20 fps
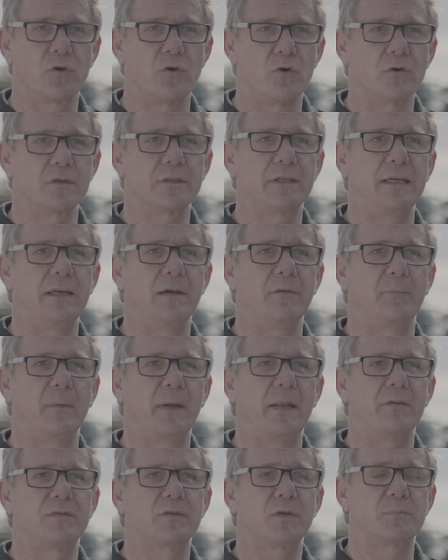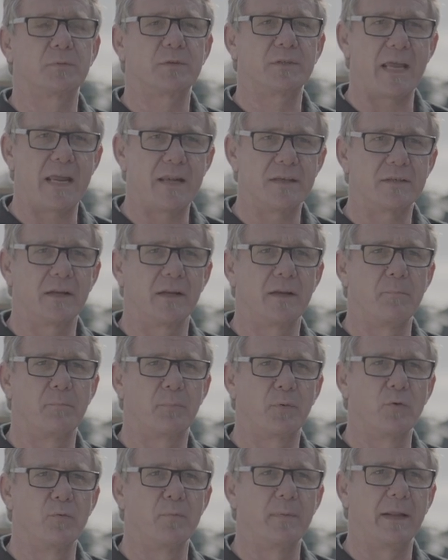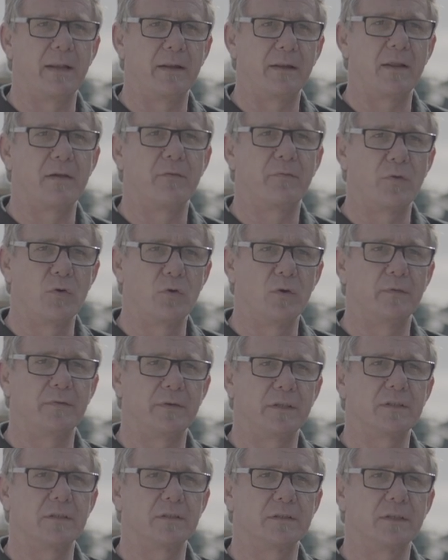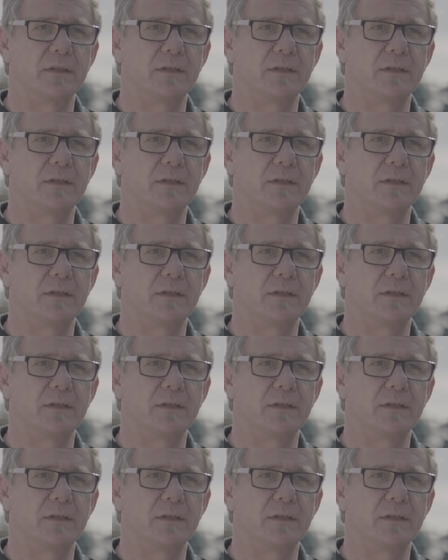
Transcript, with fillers: course here with a substantial improvement in the fuel efficiency.